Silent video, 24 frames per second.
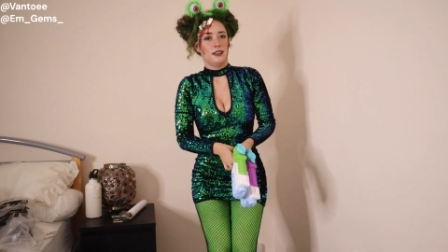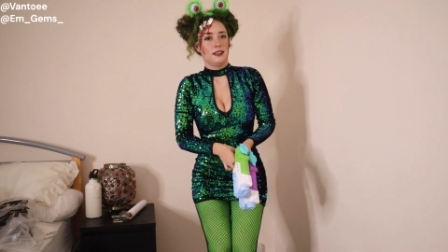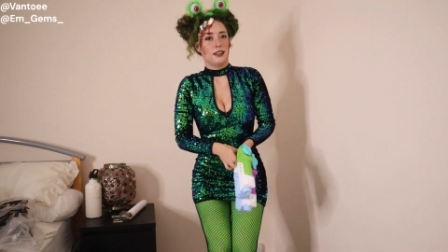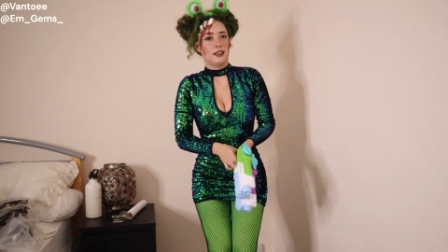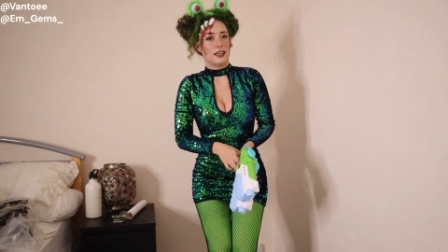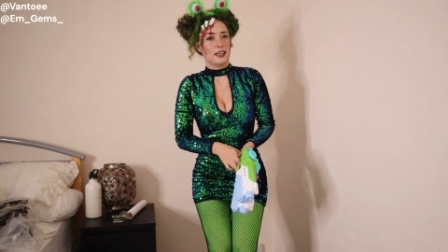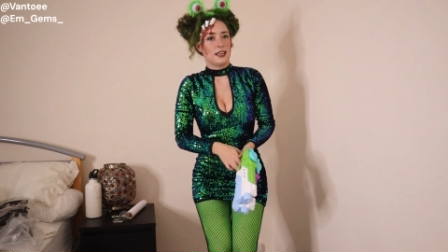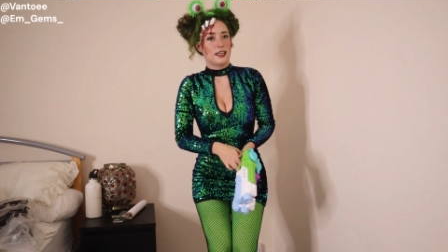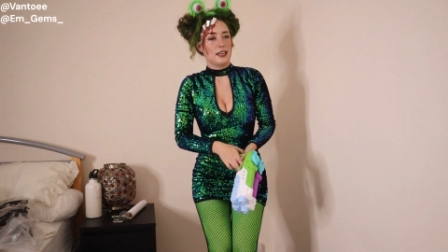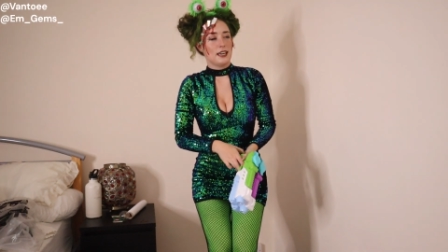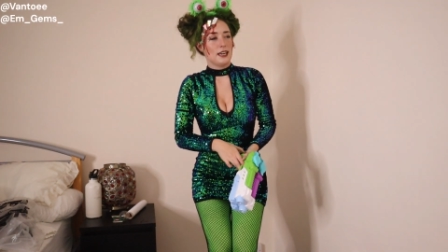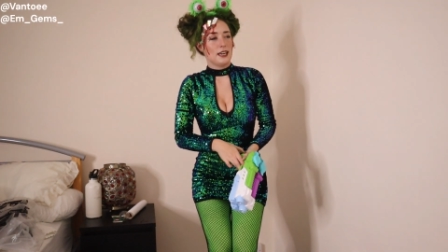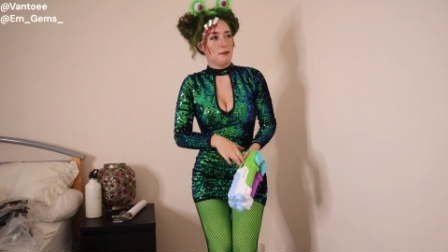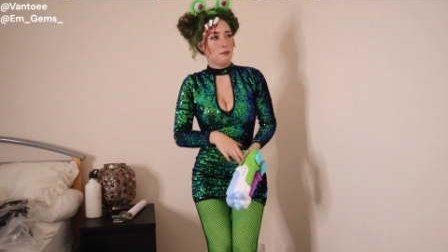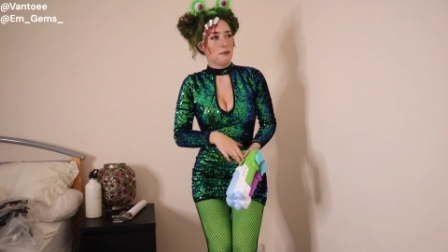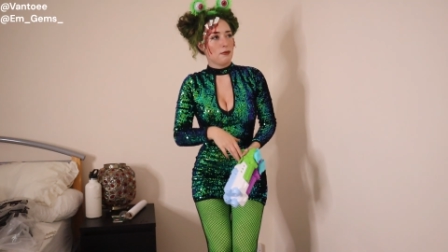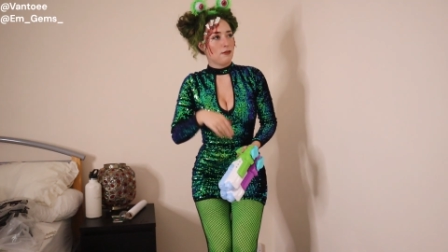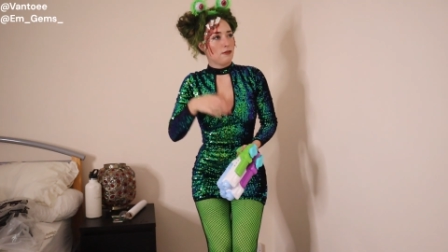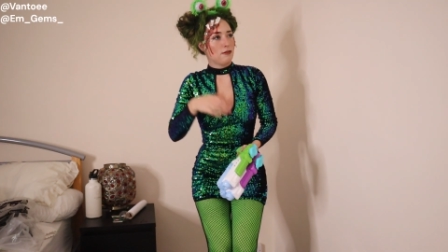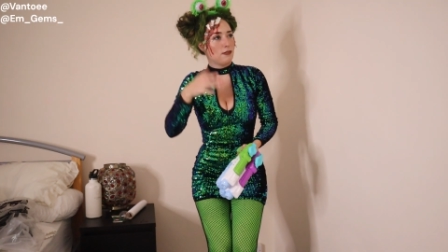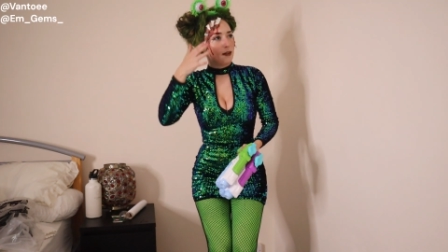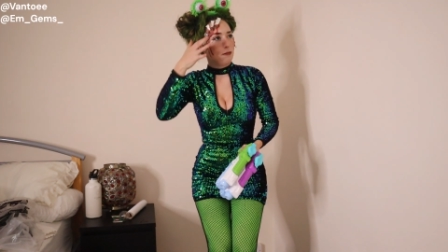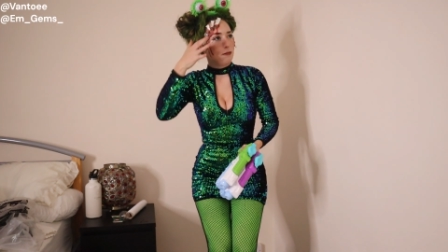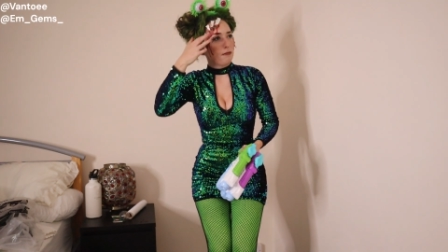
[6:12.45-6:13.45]
they keep
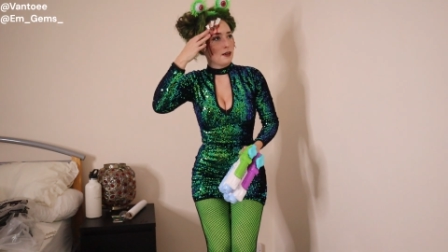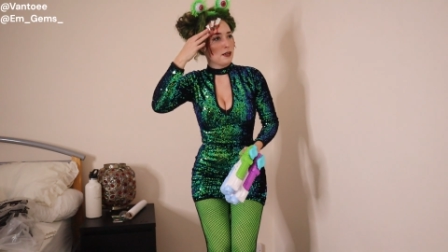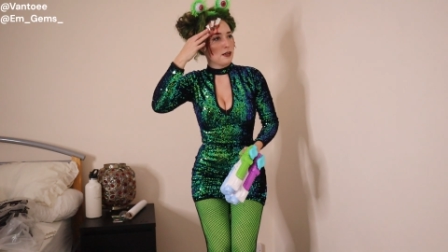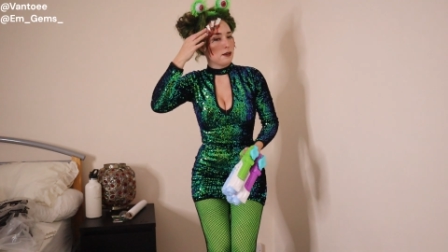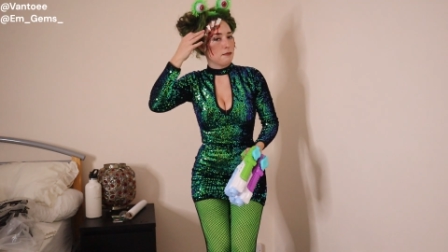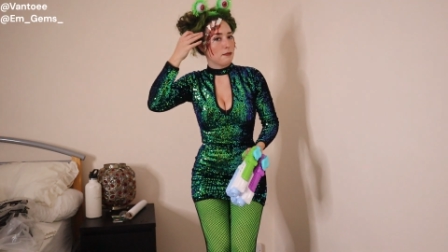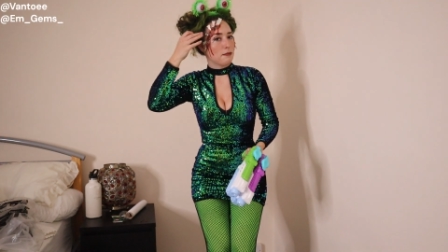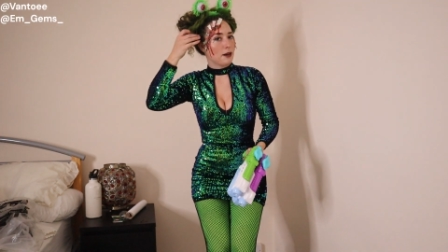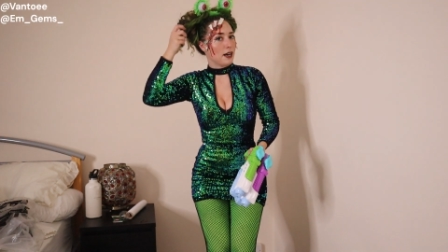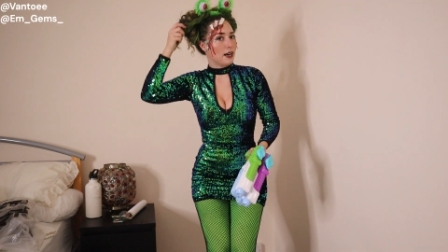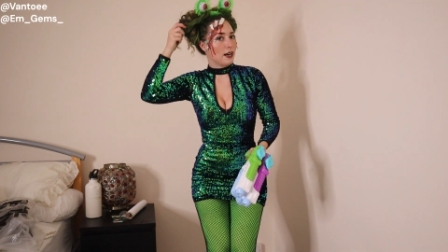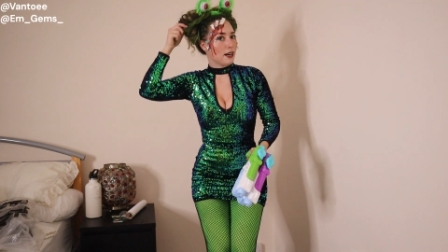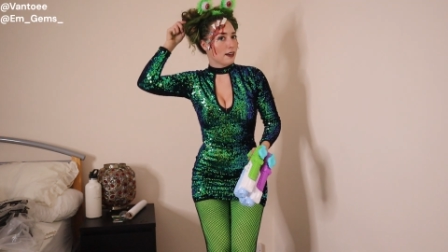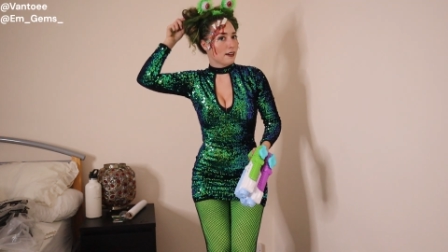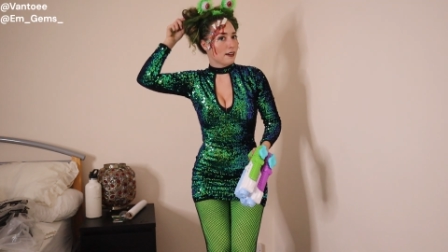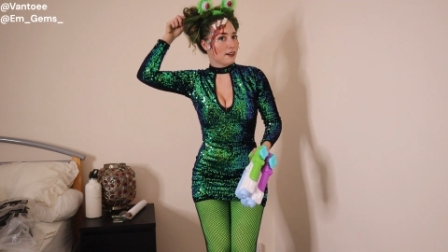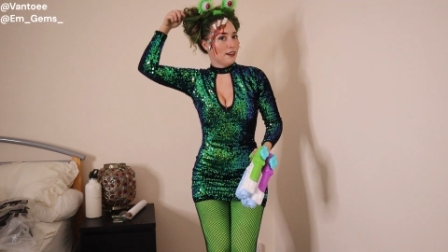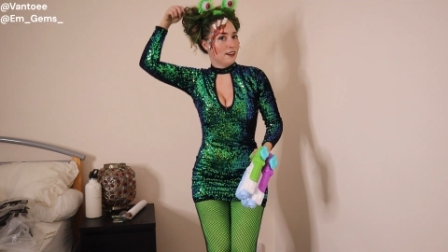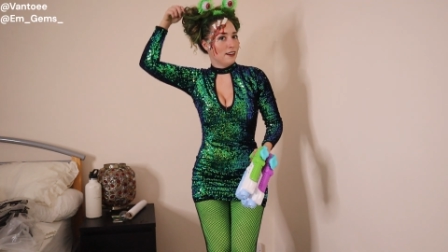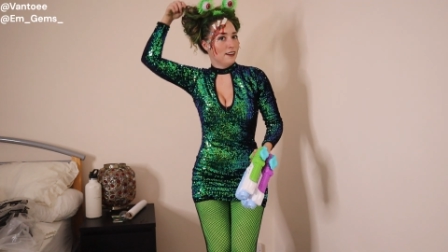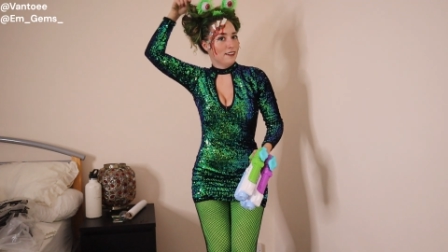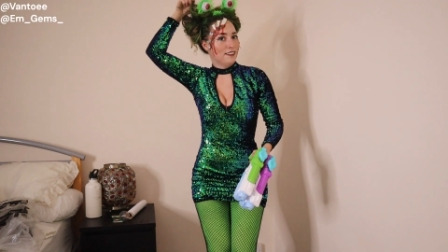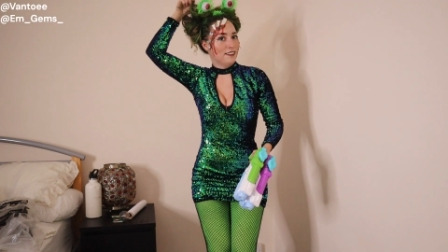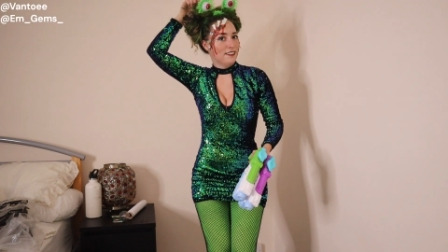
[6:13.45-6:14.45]
flipping back.
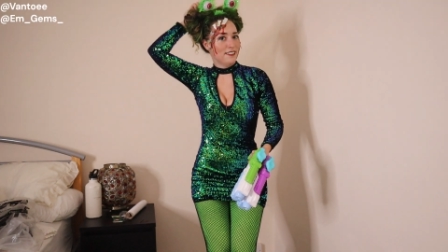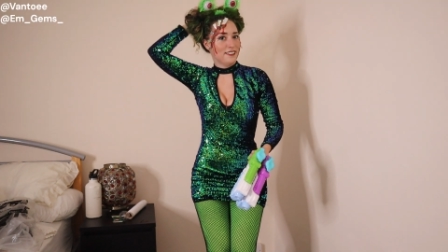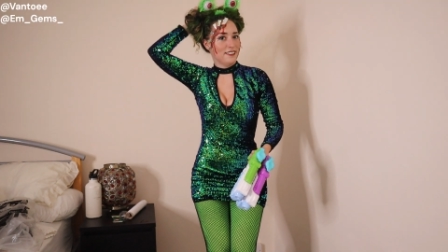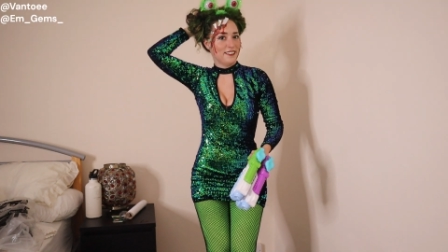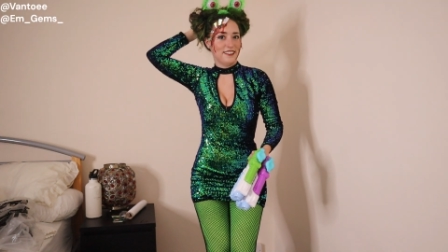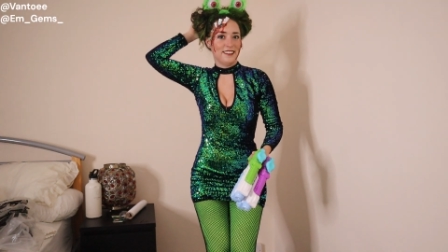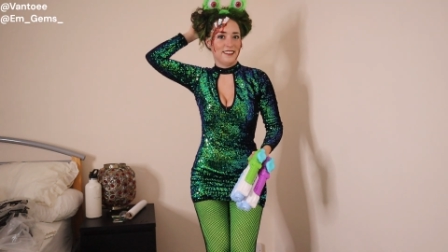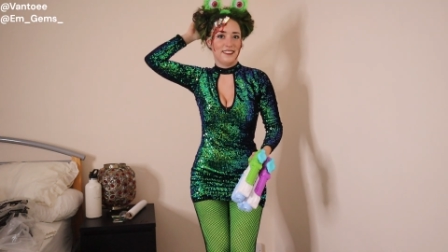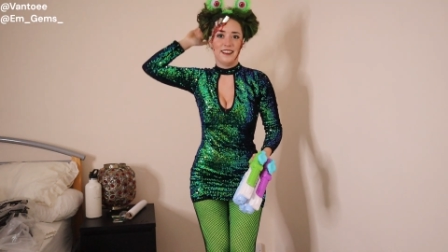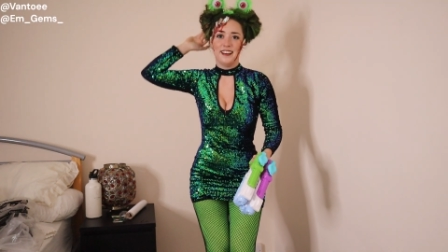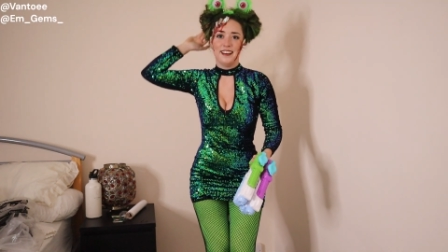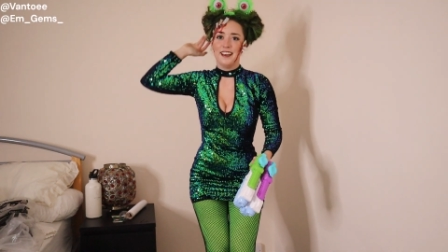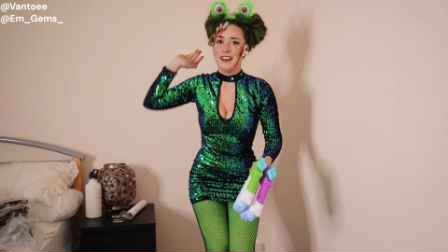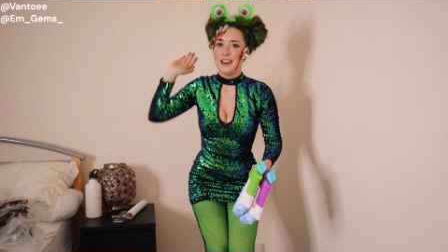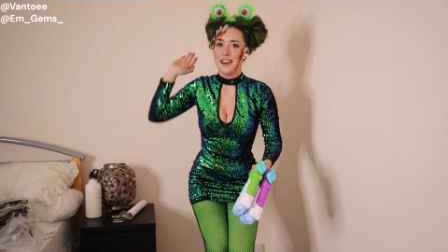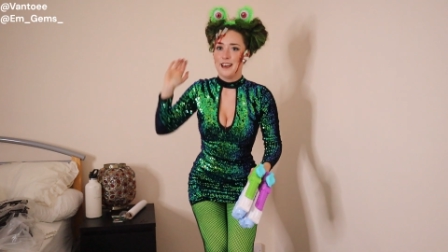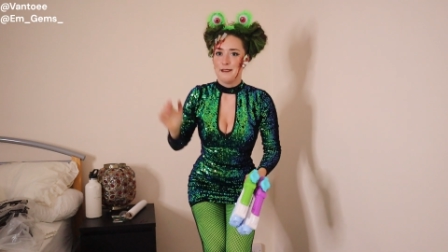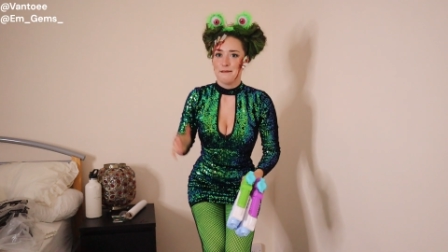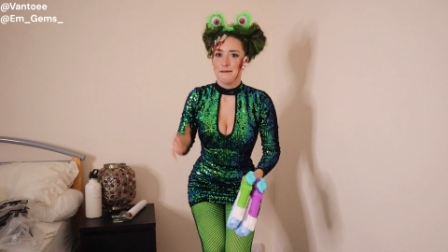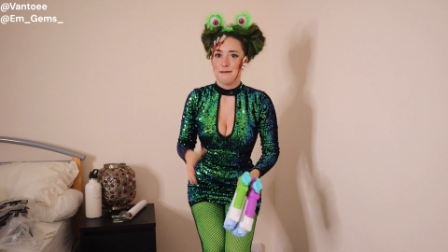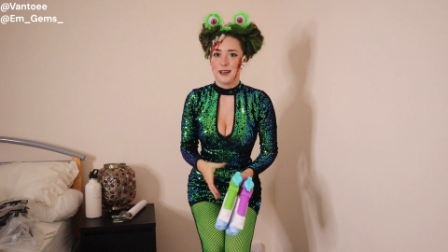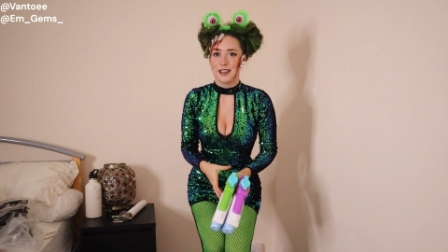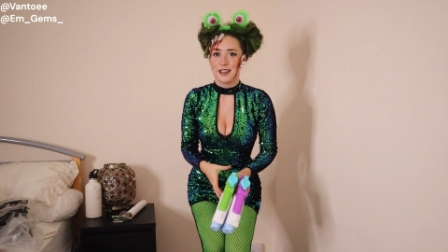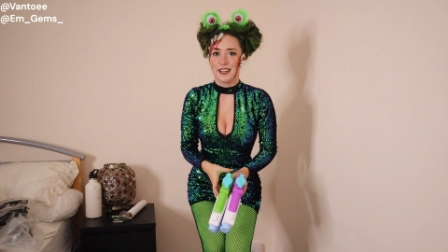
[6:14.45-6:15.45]

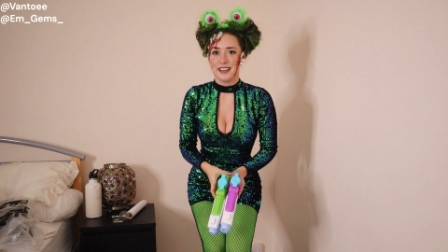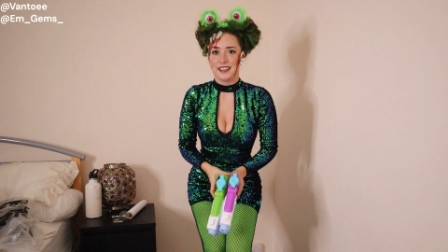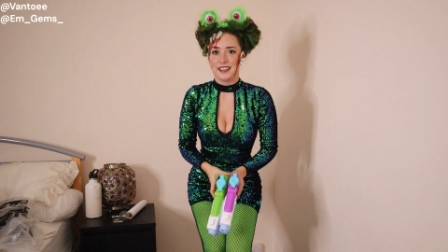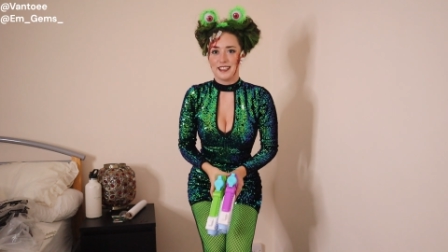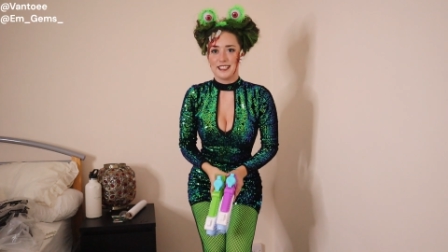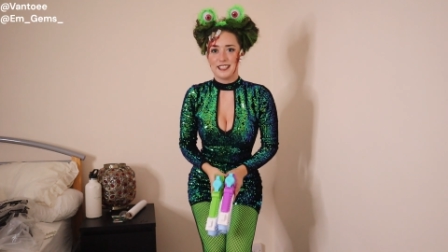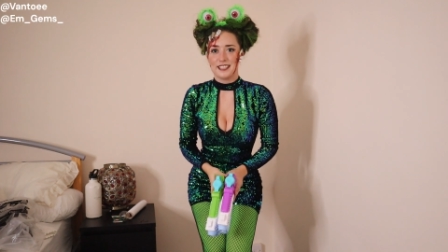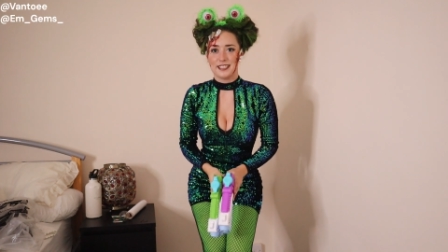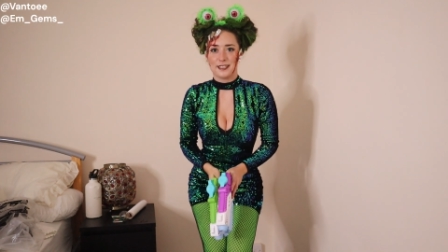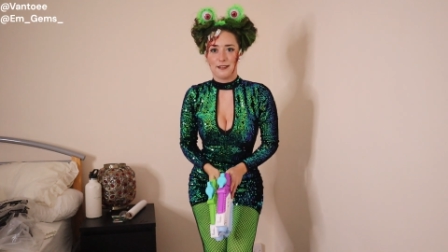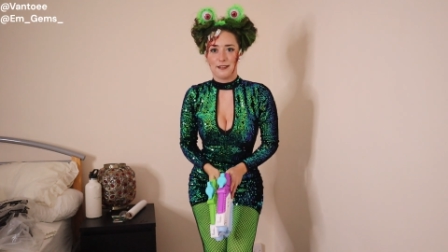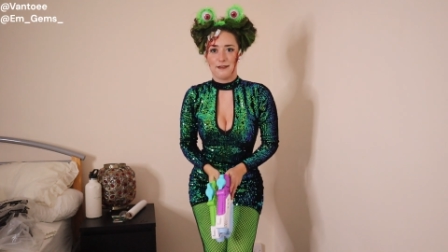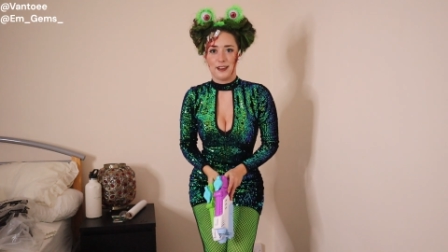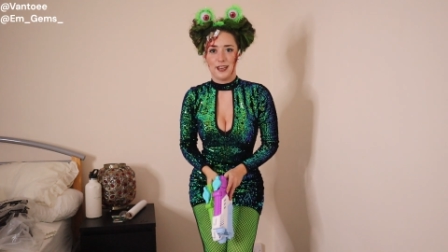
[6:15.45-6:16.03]
But this is the